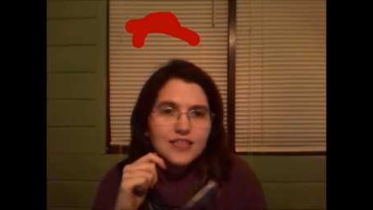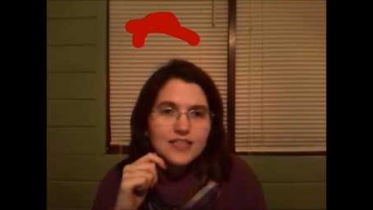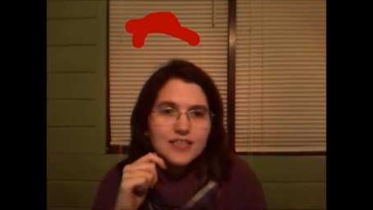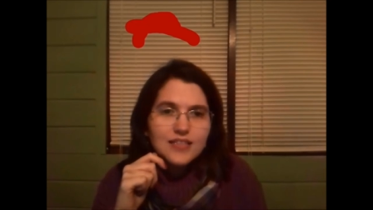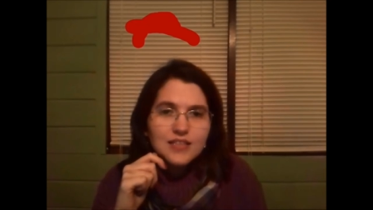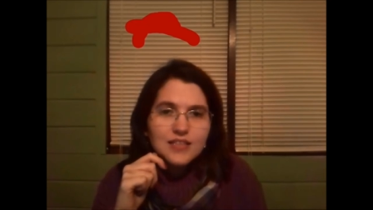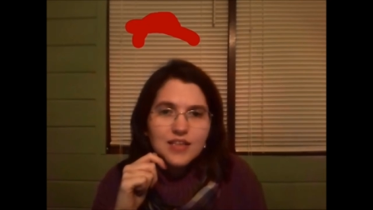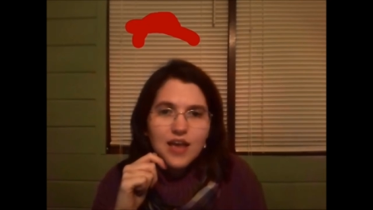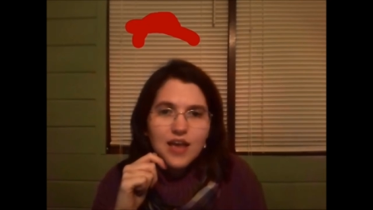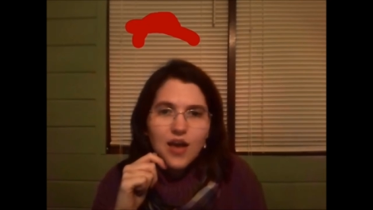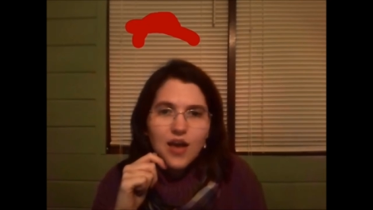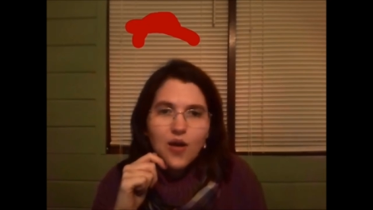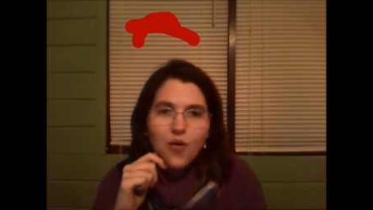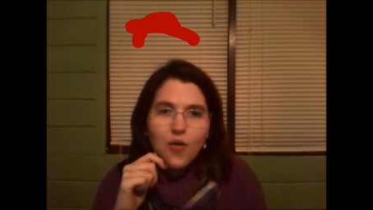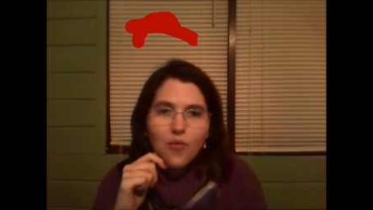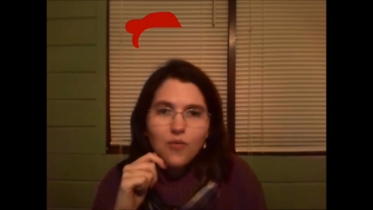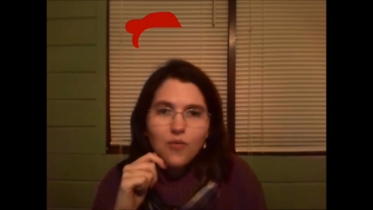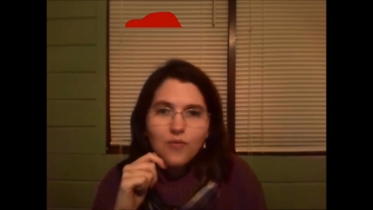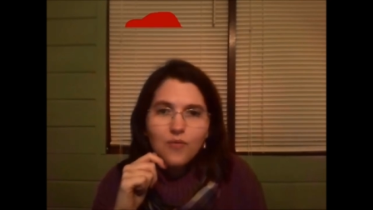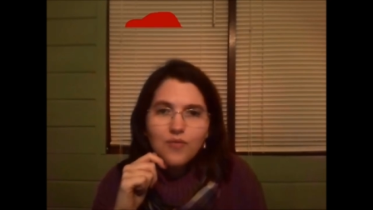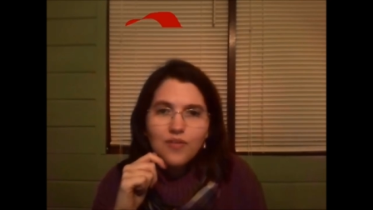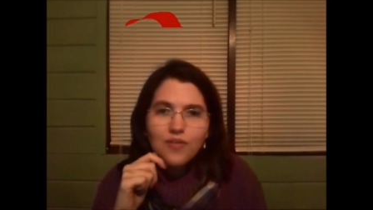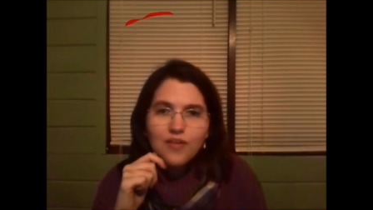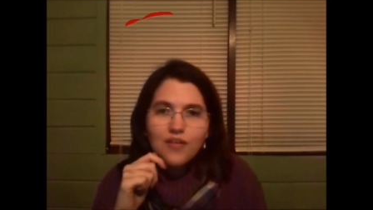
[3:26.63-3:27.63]
No.
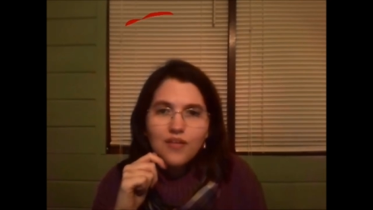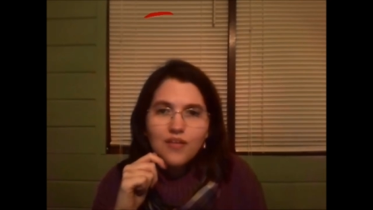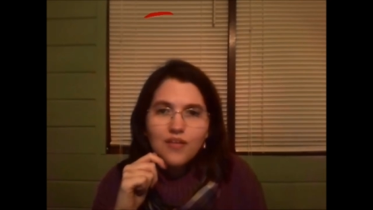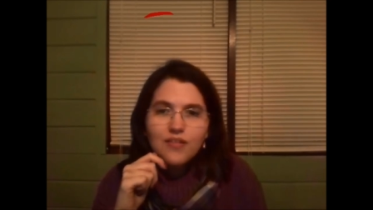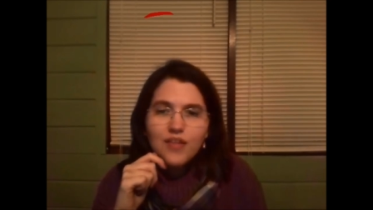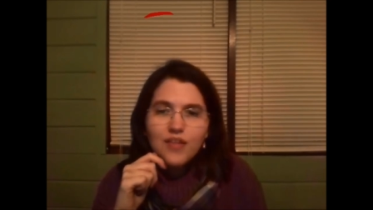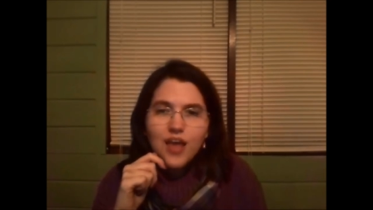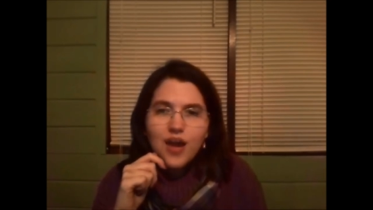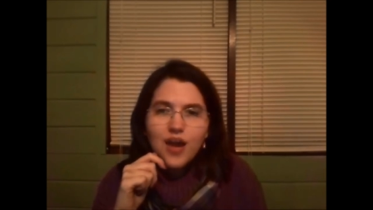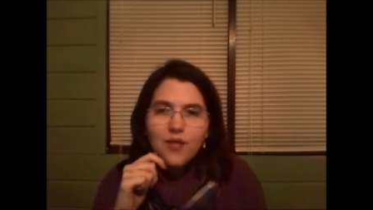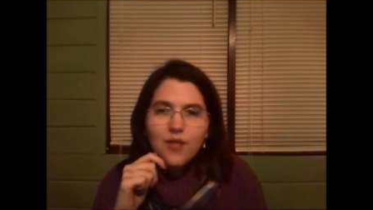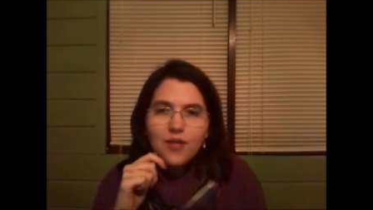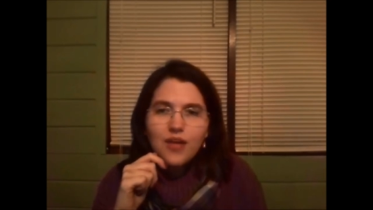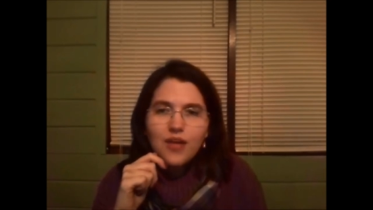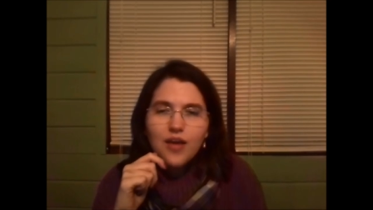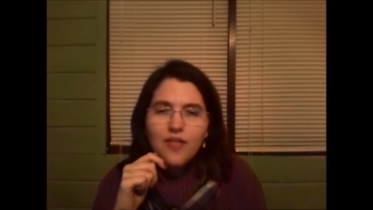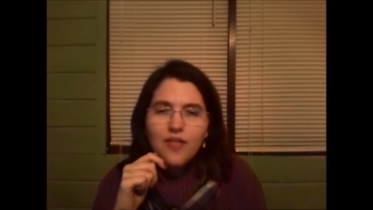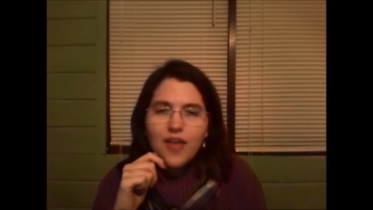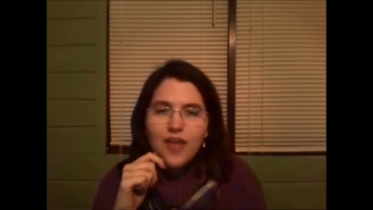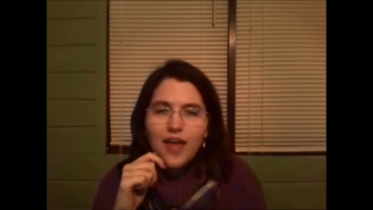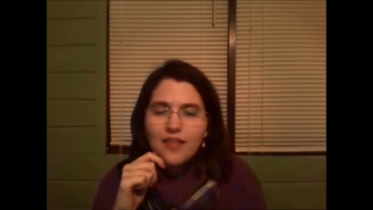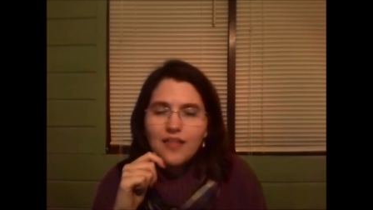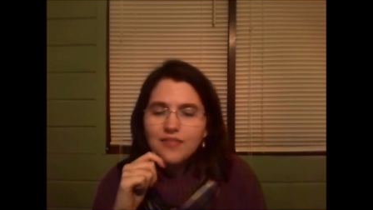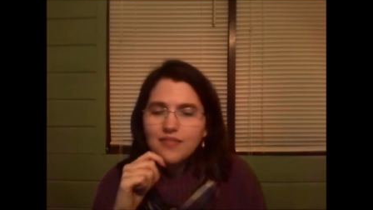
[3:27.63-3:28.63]
There we go.
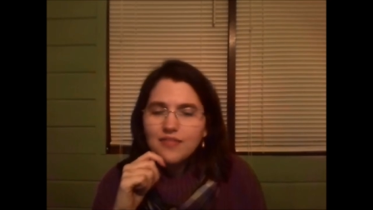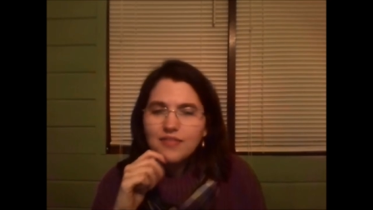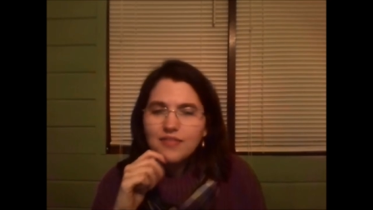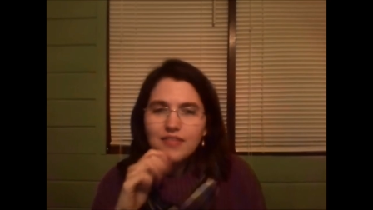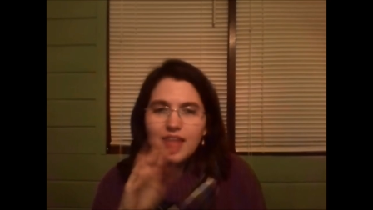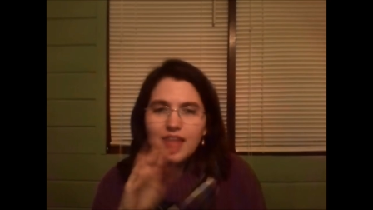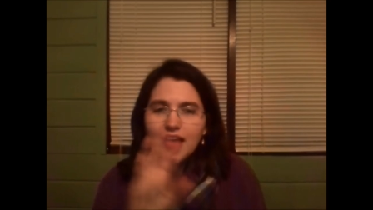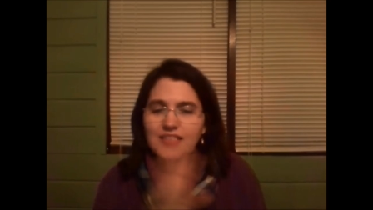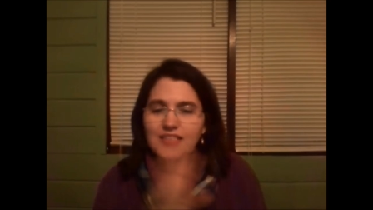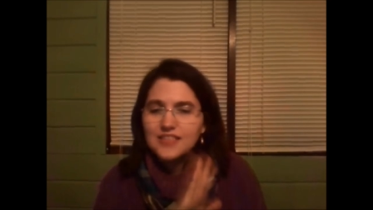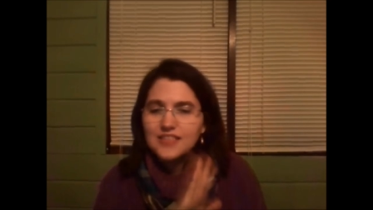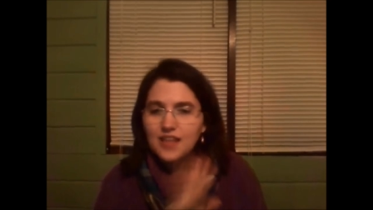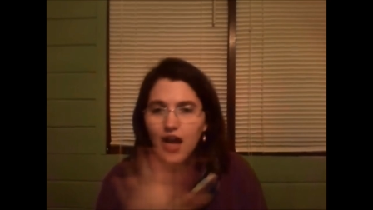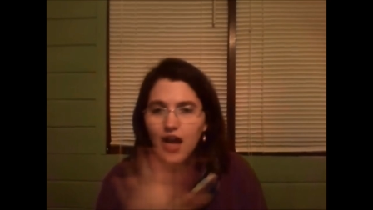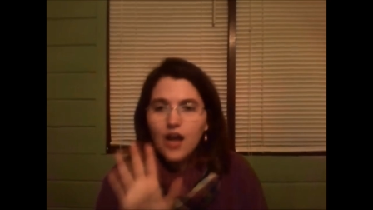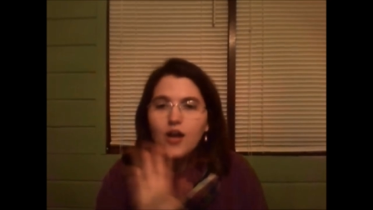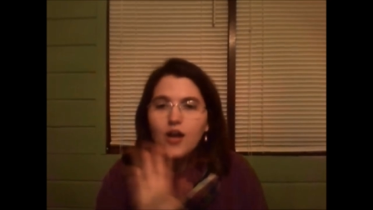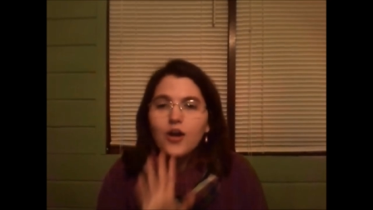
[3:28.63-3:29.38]
That That's not